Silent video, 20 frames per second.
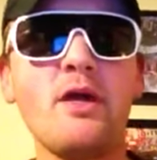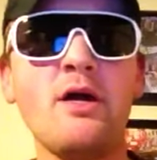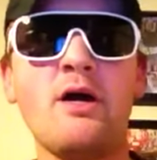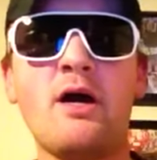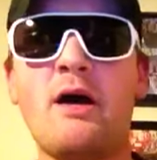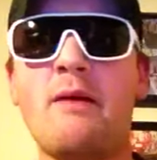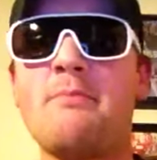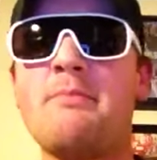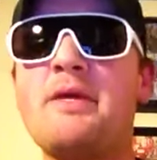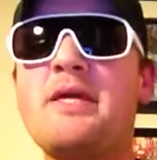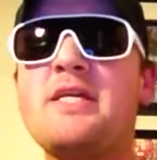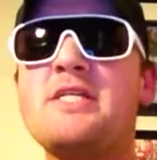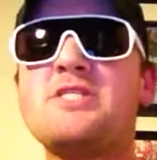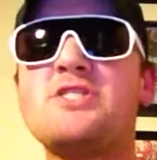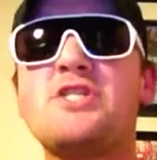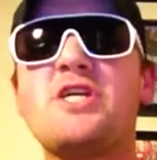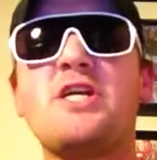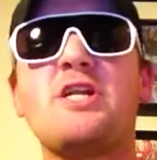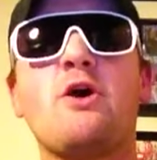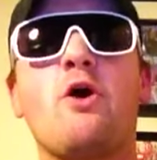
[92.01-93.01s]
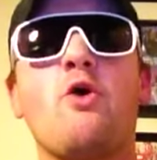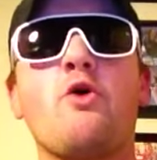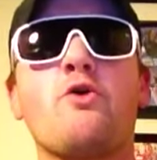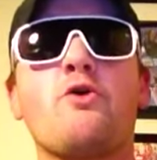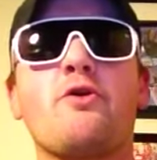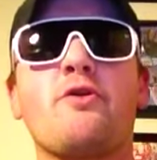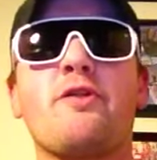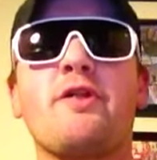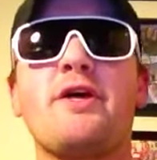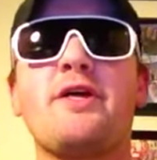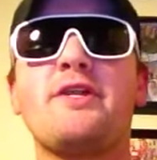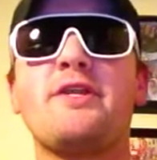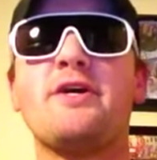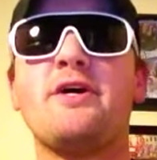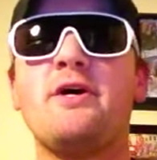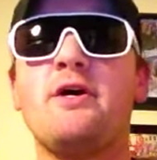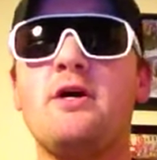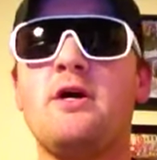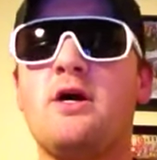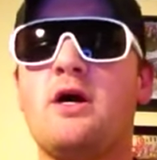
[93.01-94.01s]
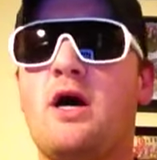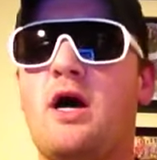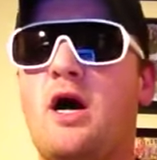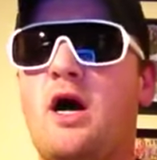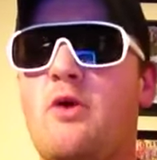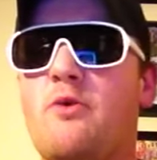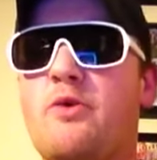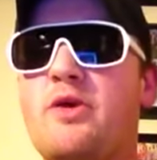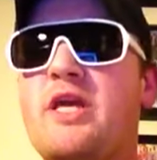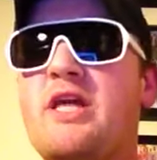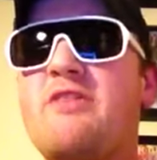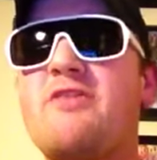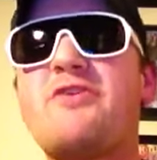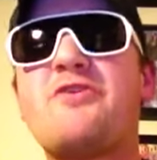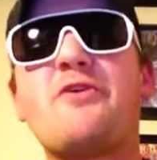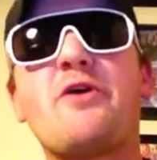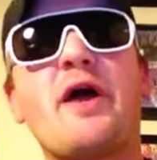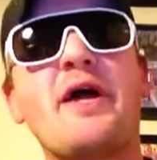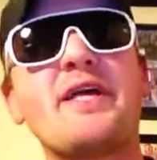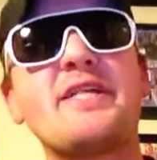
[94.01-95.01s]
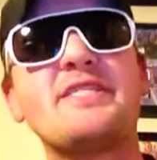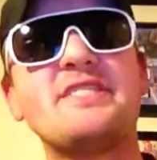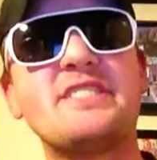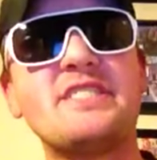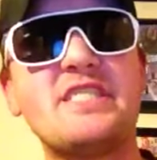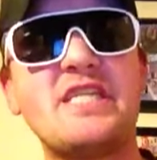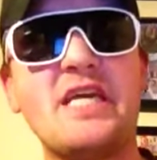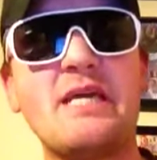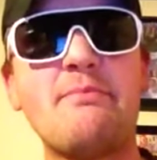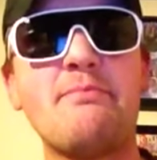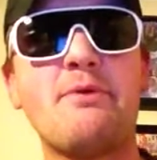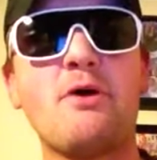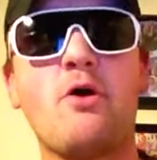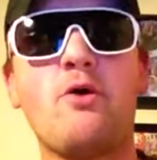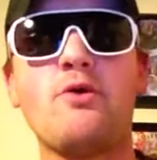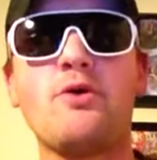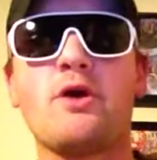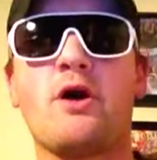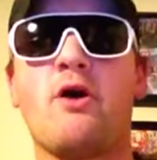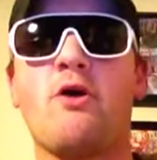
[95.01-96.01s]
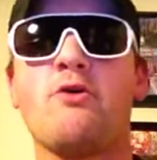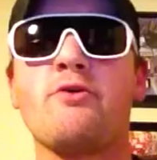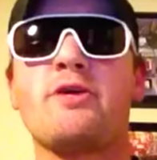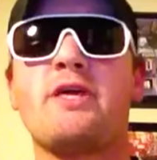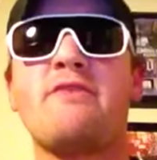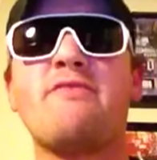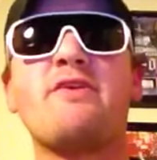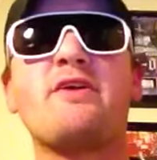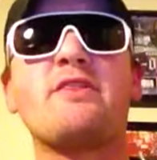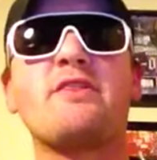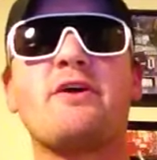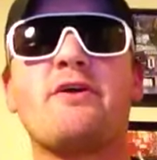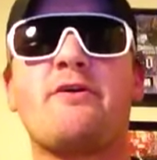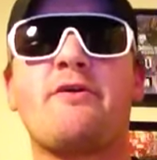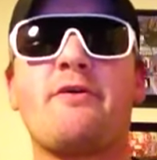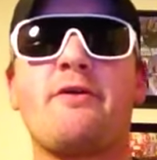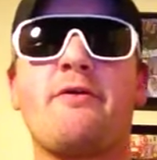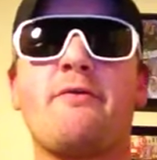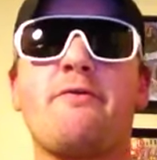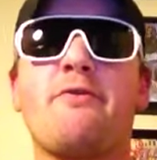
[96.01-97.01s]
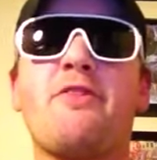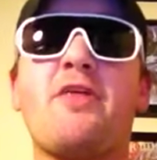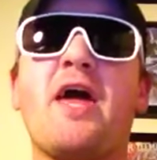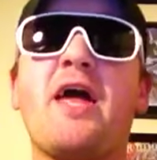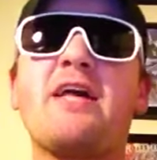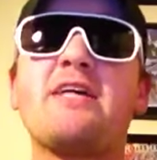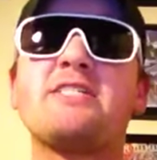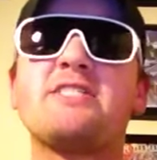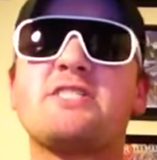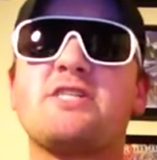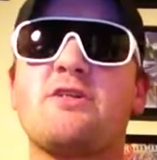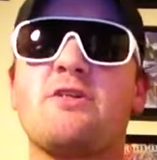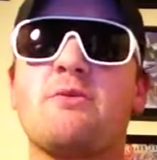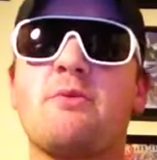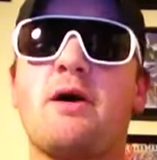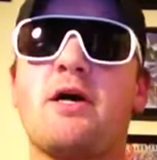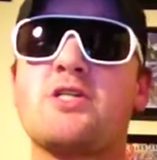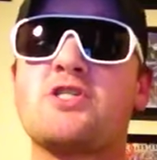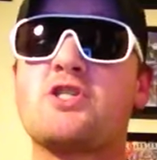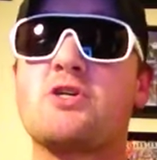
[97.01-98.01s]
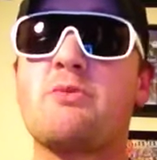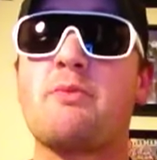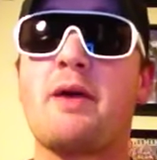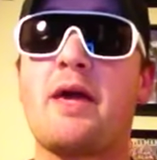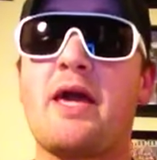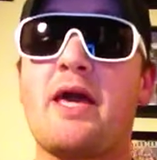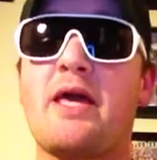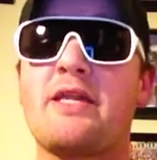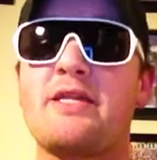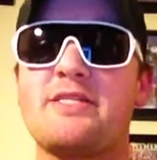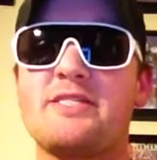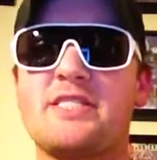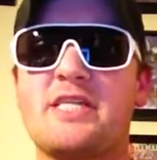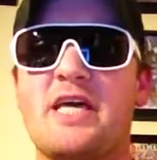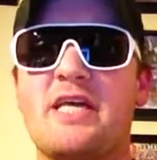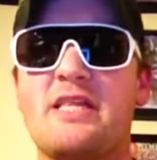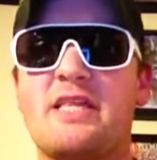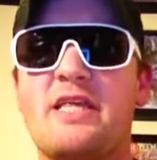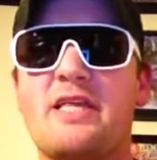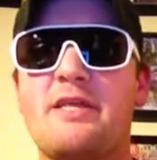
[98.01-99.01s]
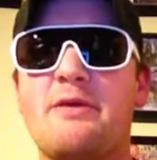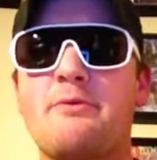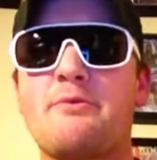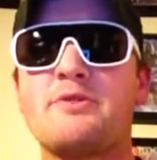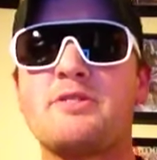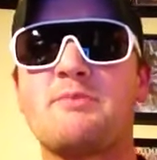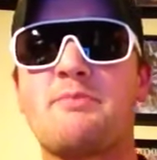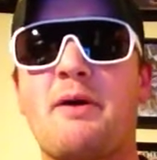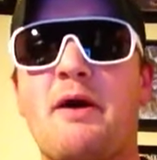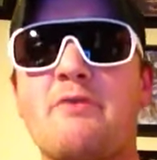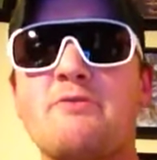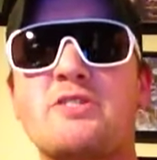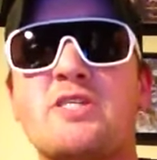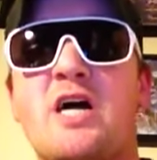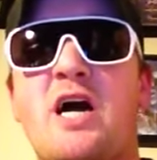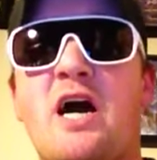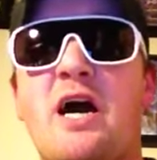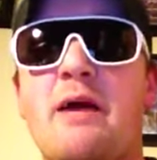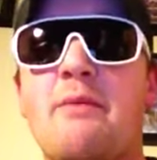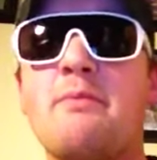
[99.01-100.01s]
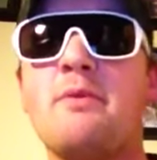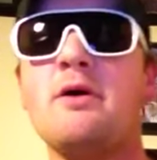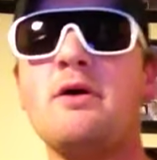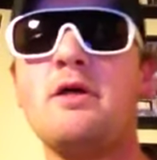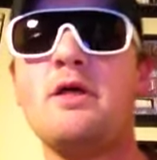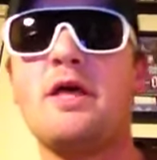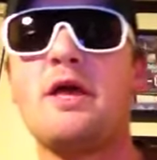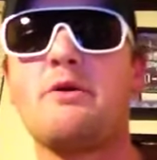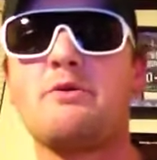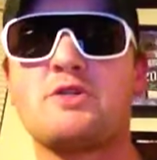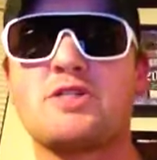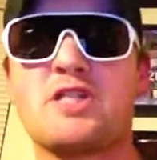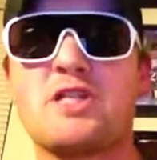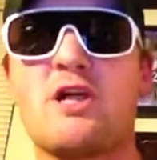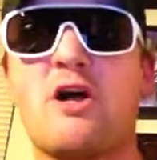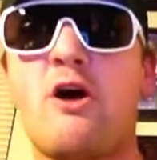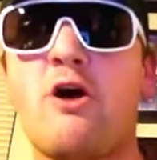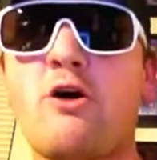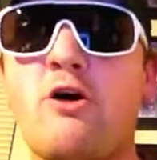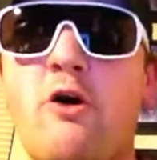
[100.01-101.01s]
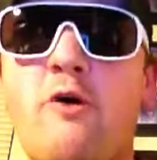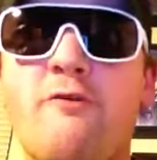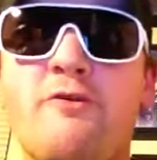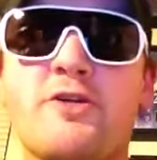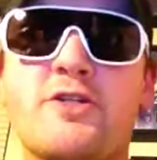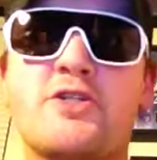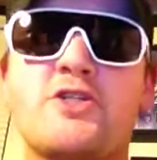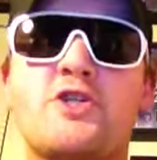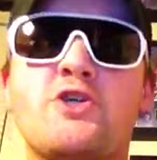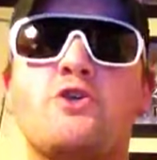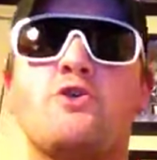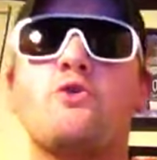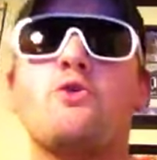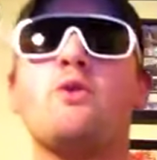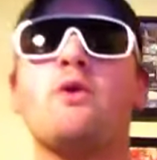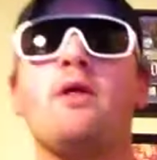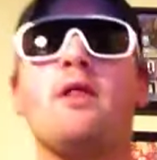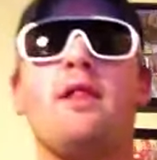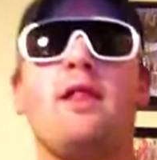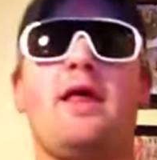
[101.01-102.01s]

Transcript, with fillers: uh, Mean Gene Okerlund, uh, Ricky the Dragon Steamboat, all giving their you know thanks to the Macho Man and saying that it was about time, it was long overdue,